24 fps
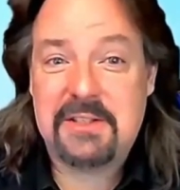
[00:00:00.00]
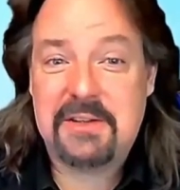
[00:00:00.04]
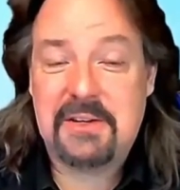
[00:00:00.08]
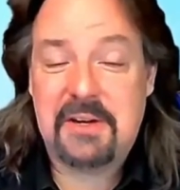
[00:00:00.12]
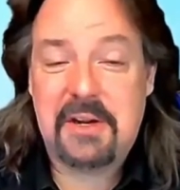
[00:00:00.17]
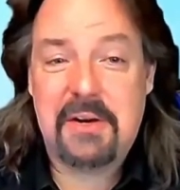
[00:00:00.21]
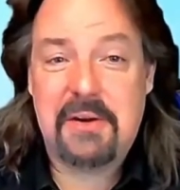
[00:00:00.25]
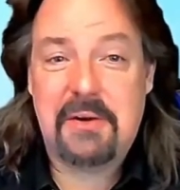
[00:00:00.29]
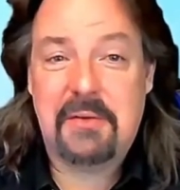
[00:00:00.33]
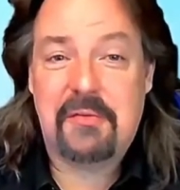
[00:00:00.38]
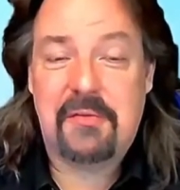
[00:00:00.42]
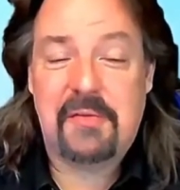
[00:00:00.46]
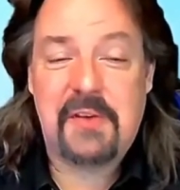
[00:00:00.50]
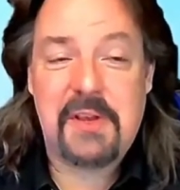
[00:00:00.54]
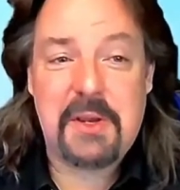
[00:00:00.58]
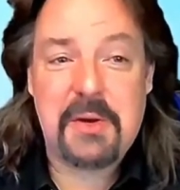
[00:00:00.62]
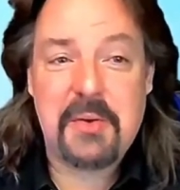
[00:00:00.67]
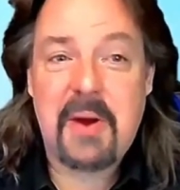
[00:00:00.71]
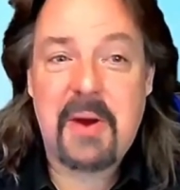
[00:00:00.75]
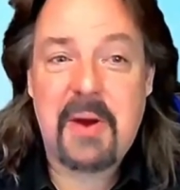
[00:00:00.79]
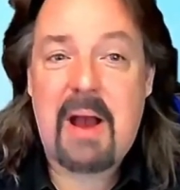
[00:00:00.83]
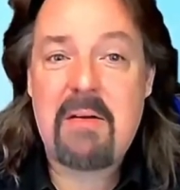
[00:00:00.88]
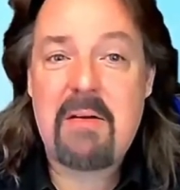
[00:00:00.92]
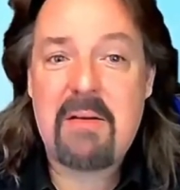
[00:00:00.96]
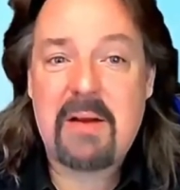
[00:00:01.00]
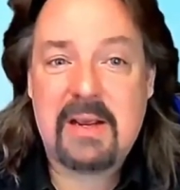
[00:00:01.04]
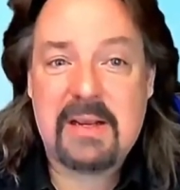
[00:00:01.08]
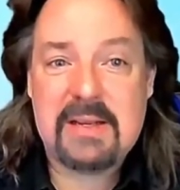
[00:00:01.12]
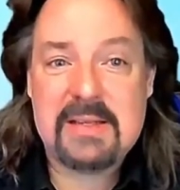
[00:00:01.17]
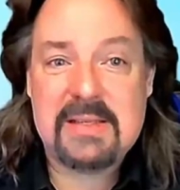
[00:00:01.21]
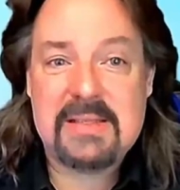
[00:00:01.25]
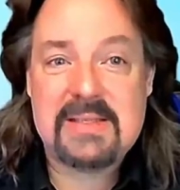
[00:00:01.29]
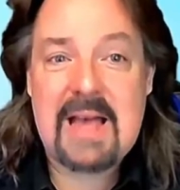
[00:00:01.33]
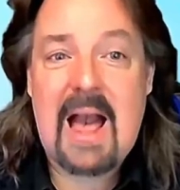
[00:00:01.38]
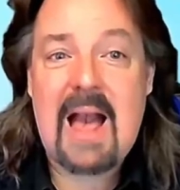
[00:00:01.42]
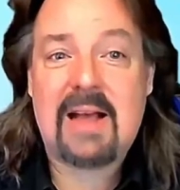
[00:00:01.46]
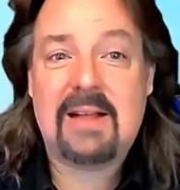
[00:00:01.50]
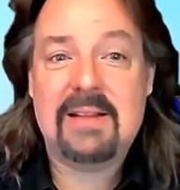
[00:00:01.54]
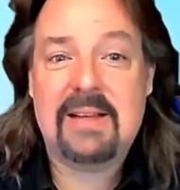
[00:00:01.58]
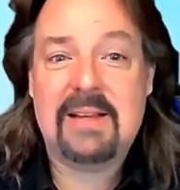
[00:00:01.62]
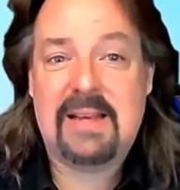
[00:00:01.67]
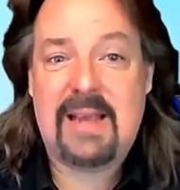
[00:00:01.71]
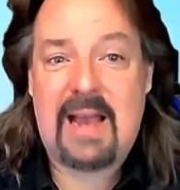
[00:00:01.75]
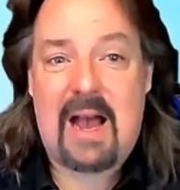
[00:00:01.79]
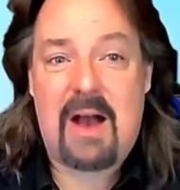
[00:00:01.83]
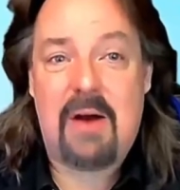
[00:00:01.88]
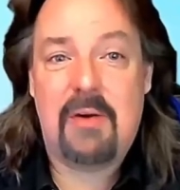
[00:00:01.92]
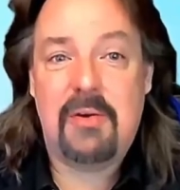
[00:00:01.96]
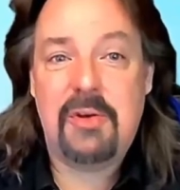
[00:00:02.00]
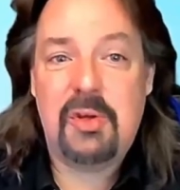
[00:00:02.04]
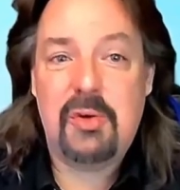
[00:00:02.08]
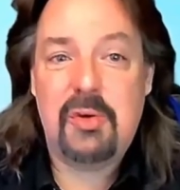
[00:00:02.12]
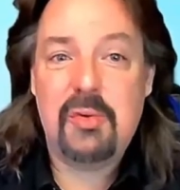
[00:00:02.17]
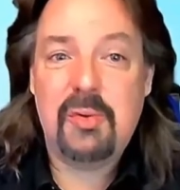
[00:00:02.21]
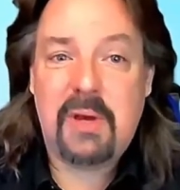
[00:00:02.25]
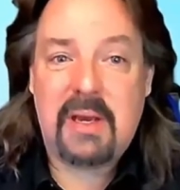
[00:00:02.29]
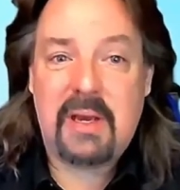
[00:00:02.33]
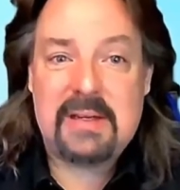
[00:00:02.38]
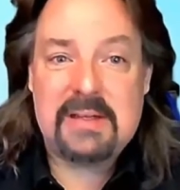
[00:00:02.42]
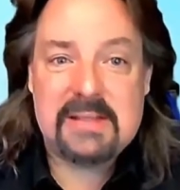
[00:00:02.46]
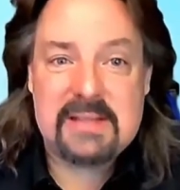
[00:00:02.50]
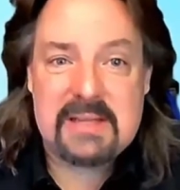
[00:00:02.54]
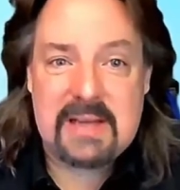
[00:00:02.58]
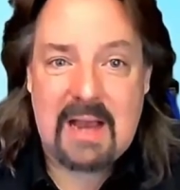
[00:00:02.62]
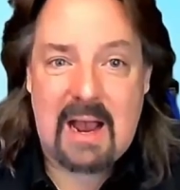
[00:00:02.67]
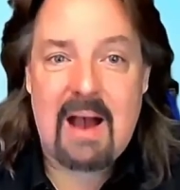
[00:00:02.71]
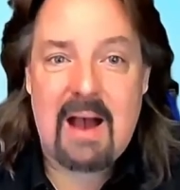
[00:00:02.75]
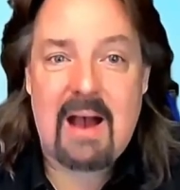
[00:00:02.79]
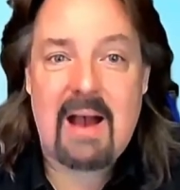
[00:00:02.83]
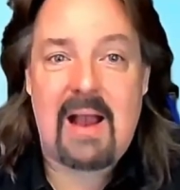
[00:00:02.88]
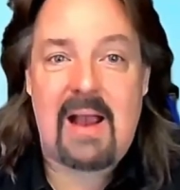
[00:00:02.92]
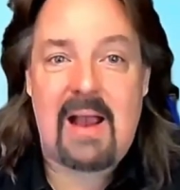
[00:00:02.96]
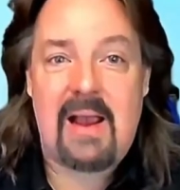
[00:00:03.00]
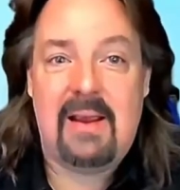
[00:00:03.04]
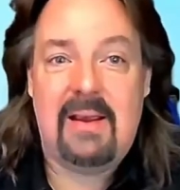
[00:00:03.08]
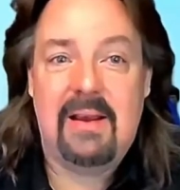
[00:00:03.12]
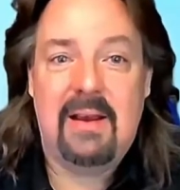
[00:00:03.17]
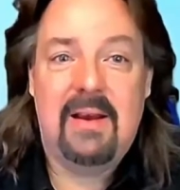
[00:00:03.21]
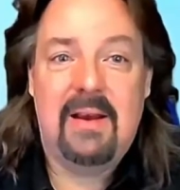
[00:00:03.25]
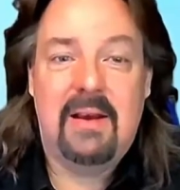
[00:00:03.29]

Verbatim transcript: you know figure out exactly how you can tie